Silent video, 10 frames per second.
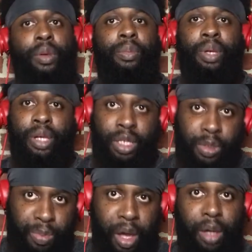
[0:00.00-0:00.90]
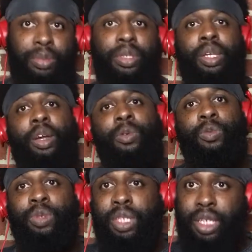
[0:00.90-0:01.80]
because Pops now
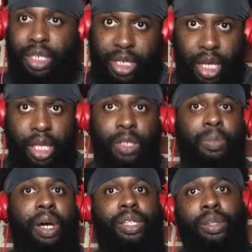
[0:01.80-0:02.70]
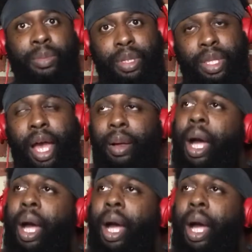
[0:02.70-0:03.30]
was getting chased by some of the.